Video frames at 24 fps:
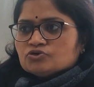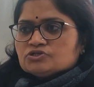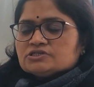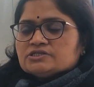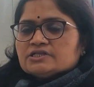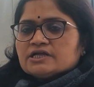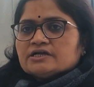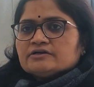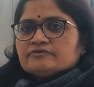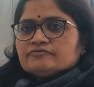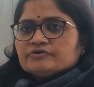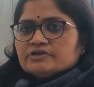
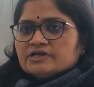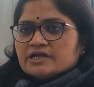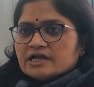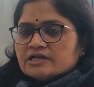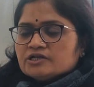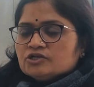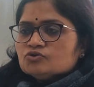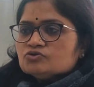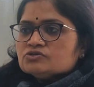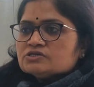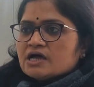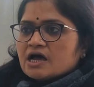that we can
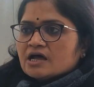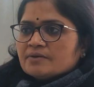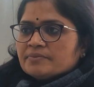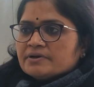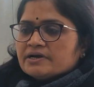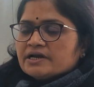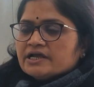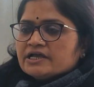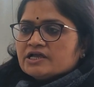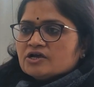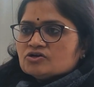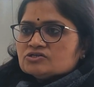use
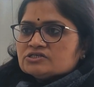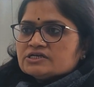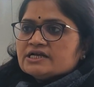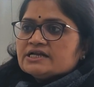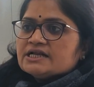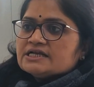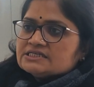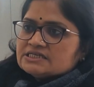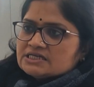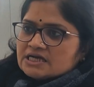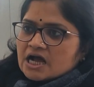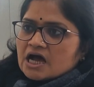carbon dioxide
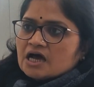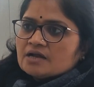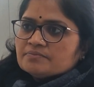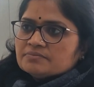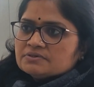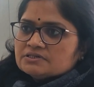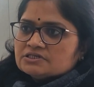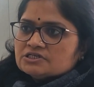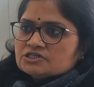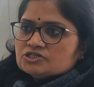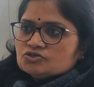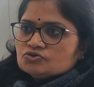as a
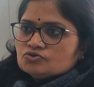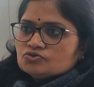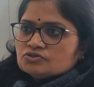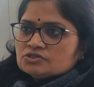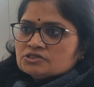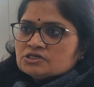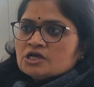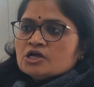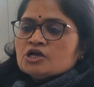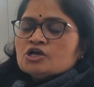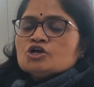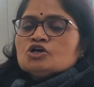carbon resource.
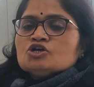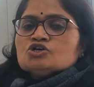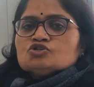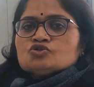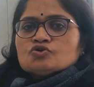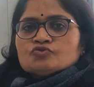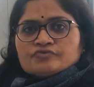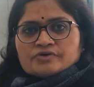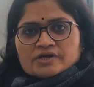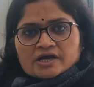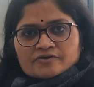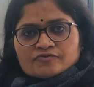
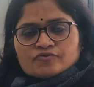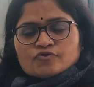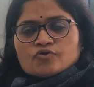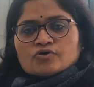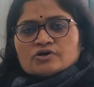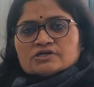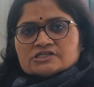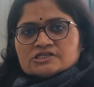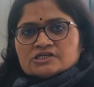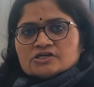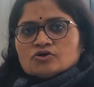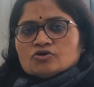So we are
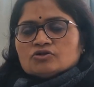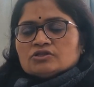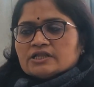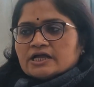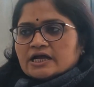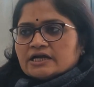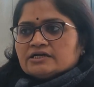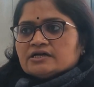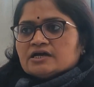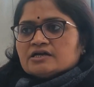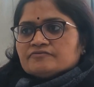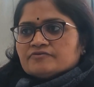focusing on
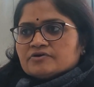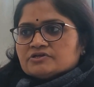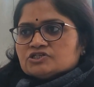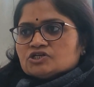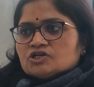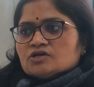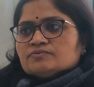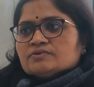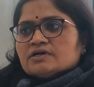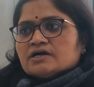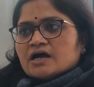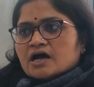that conversion
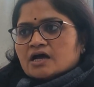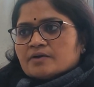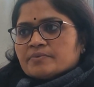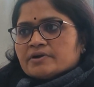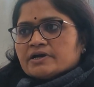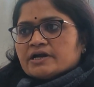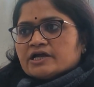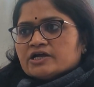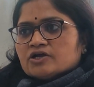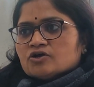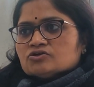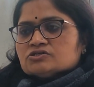of the
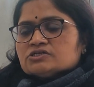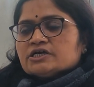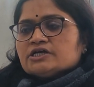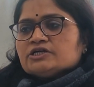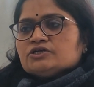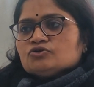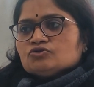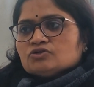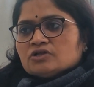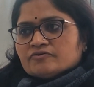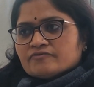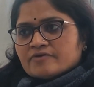carbon dioxide
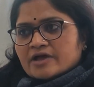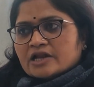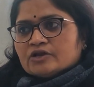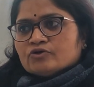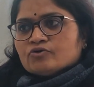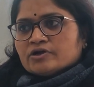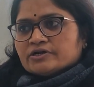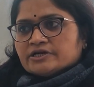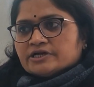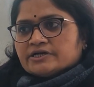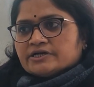to the value added